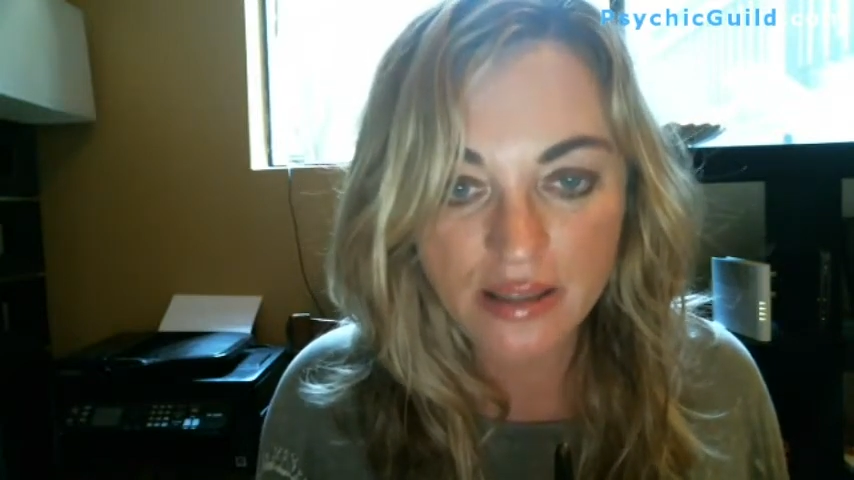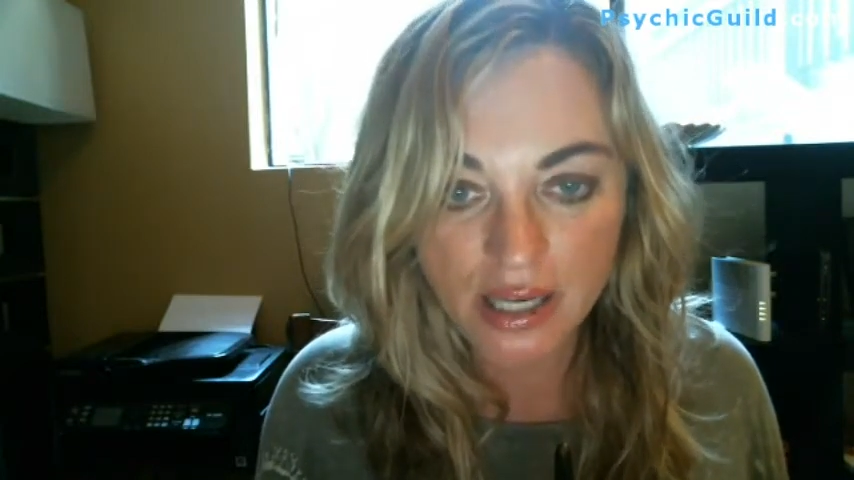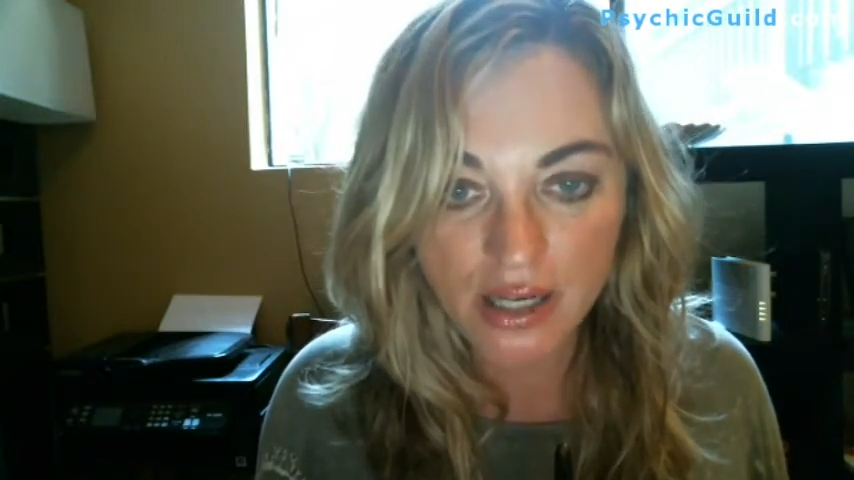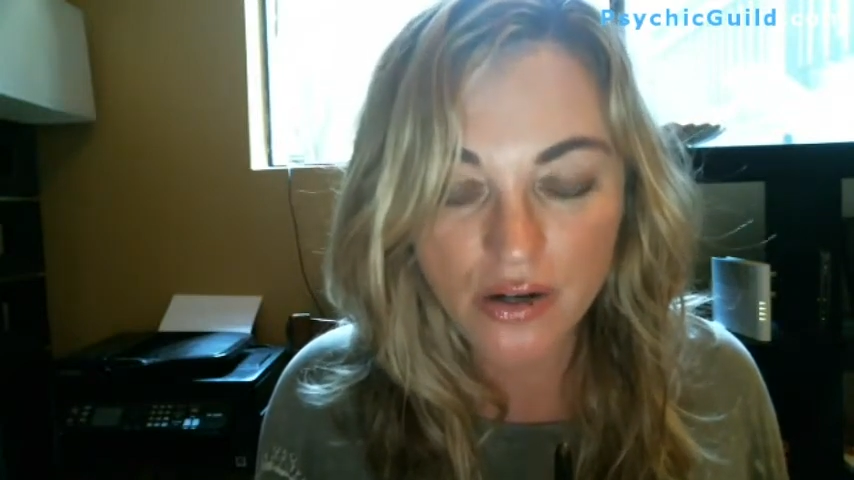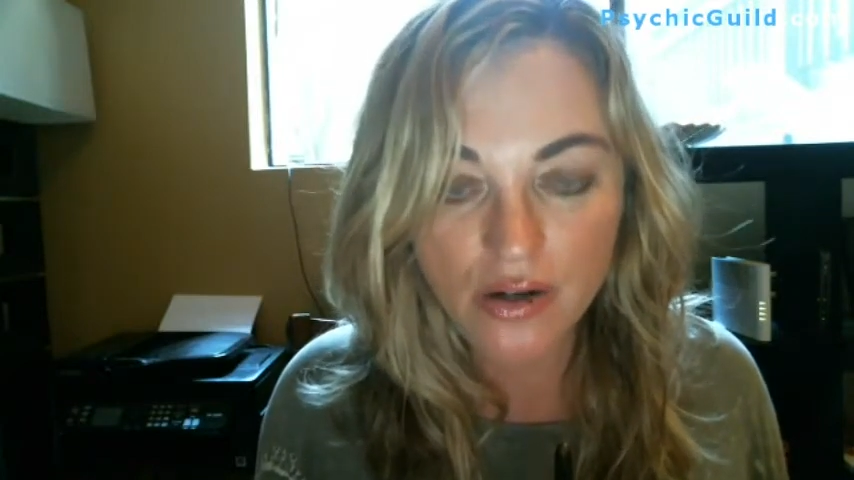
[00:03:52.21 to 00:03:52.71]

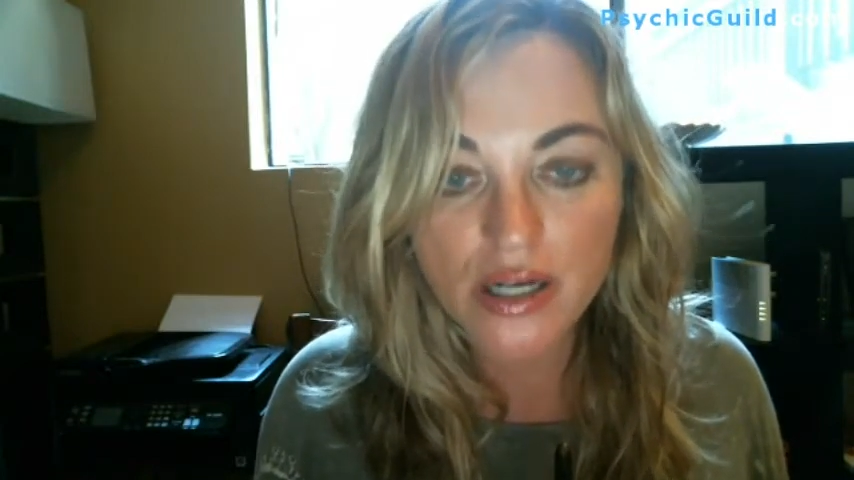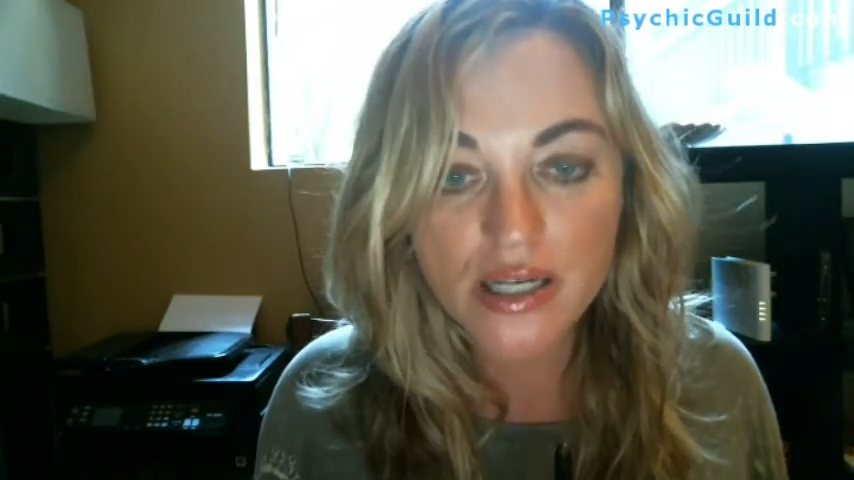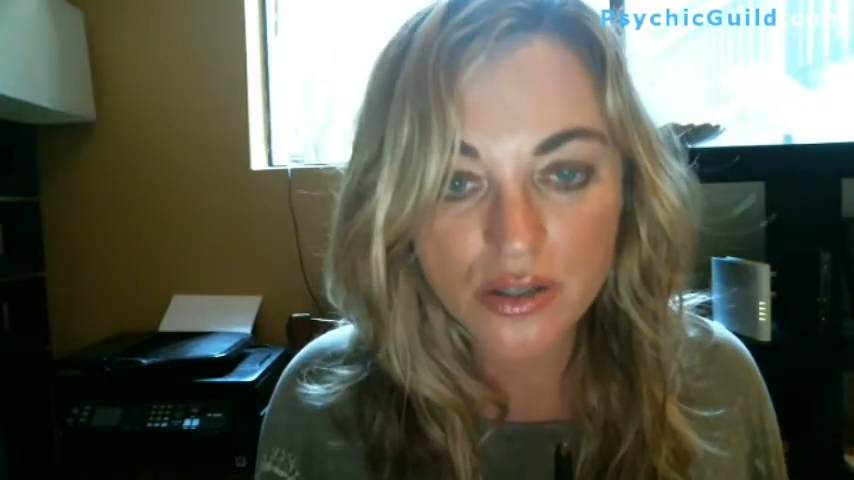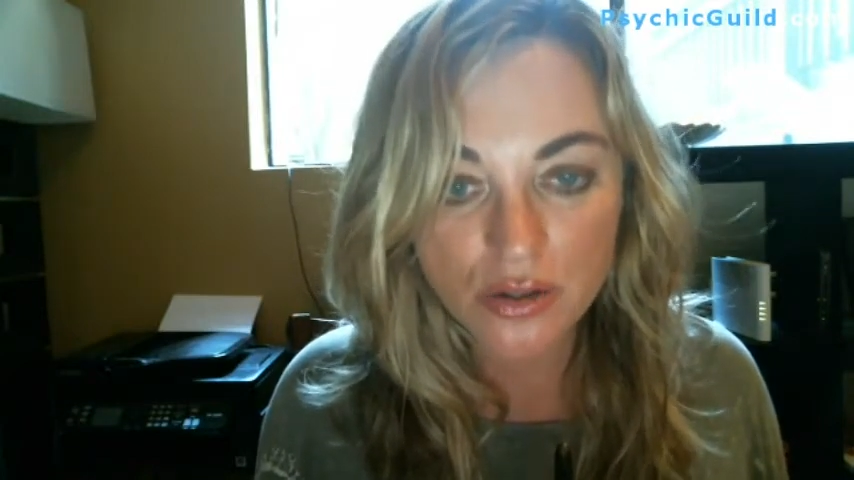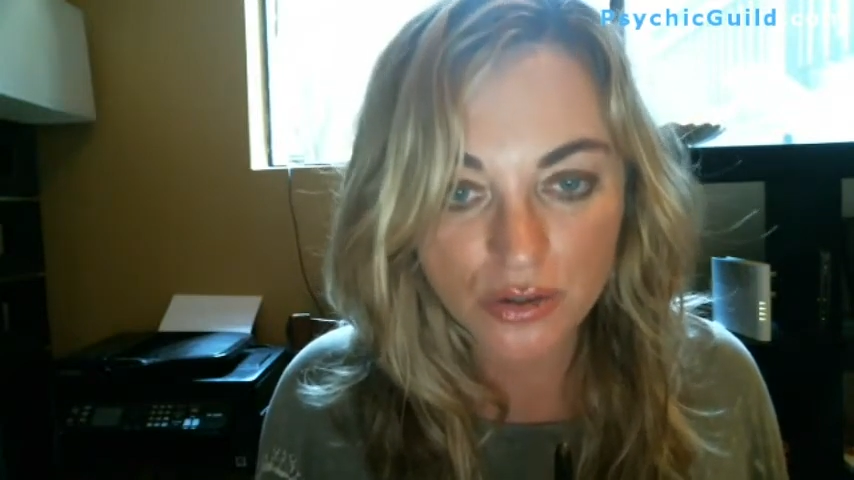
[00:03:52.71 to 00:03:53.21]
there
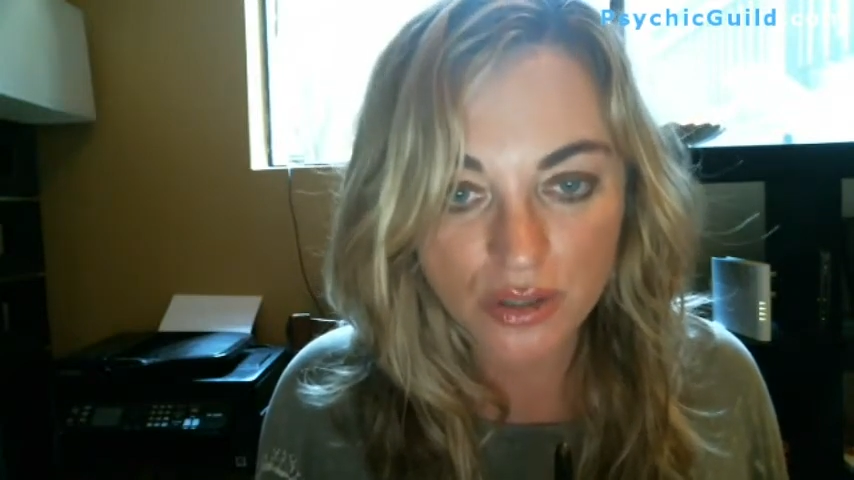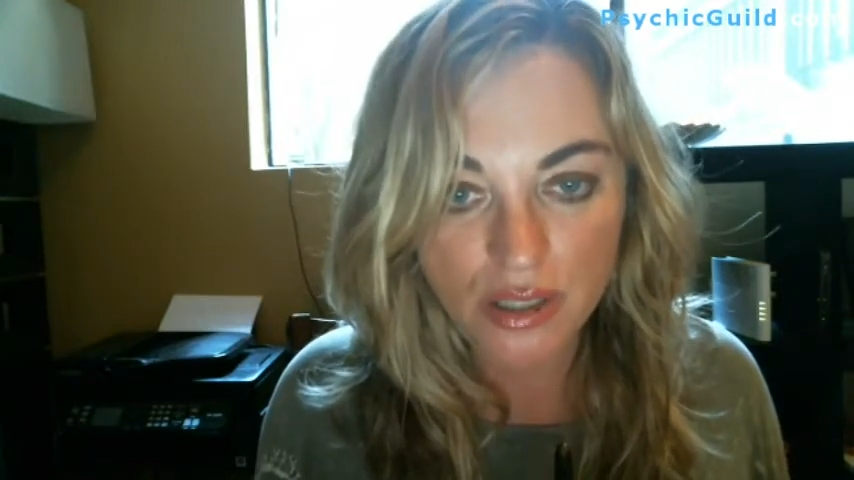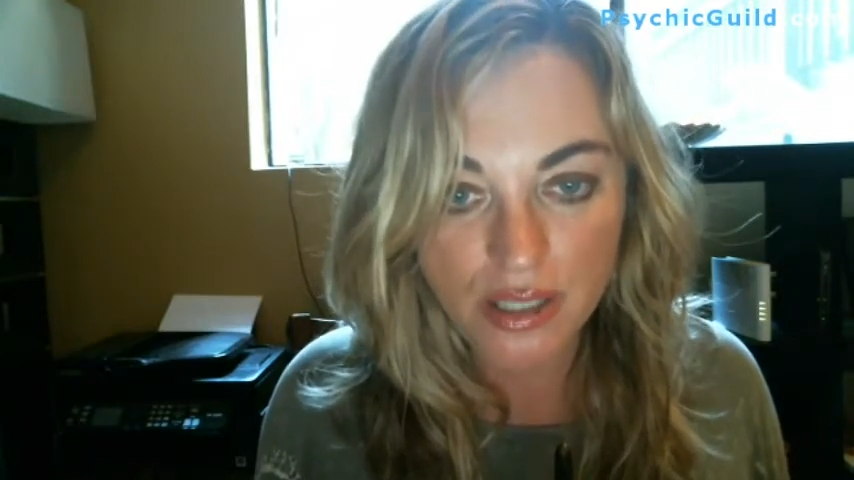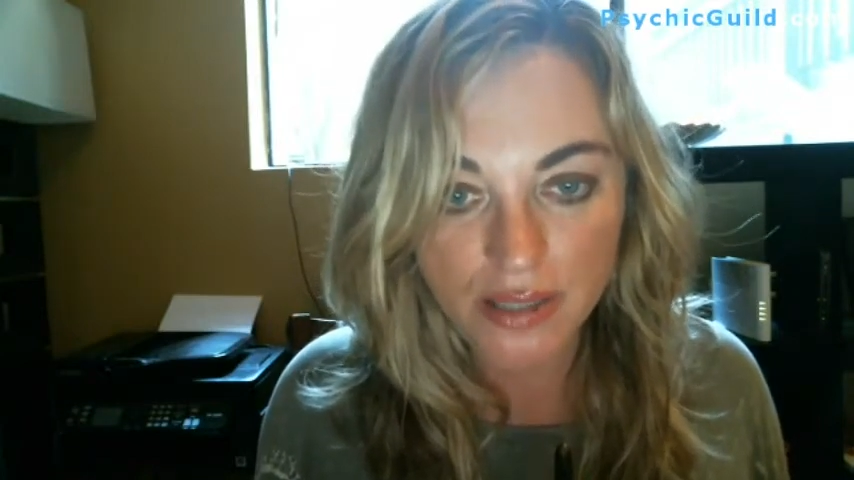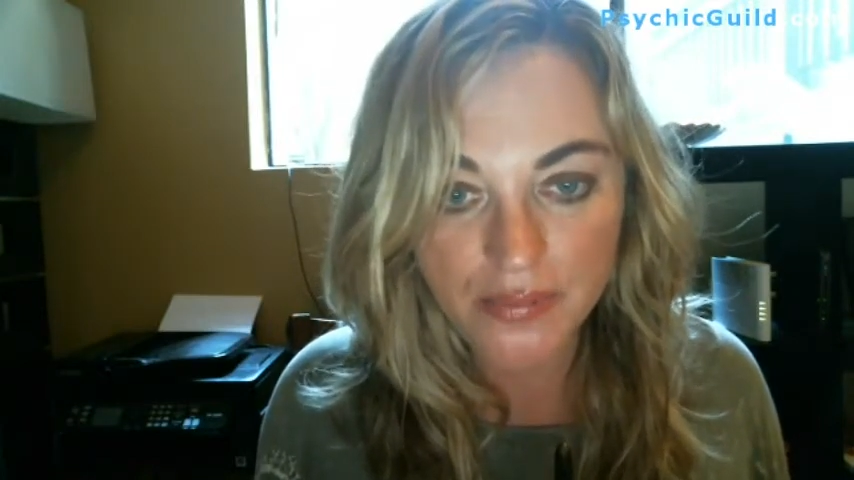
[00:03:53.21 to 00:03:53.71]
is a good
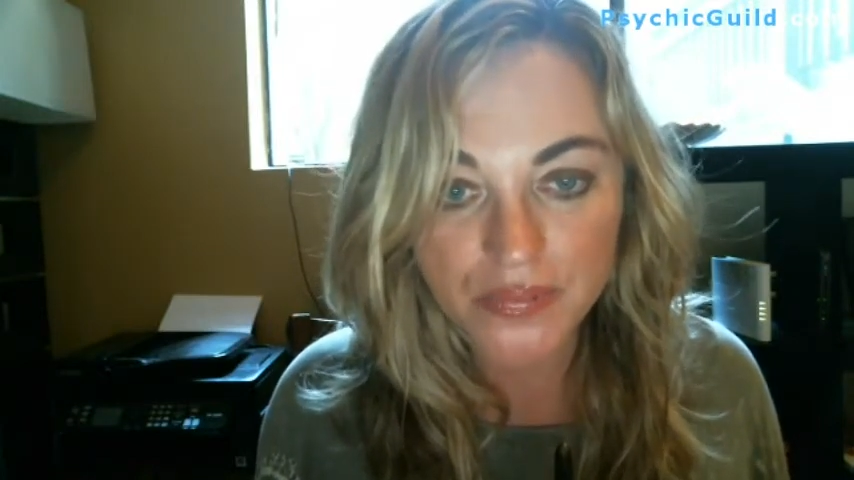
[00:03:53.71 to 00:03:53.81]
thing.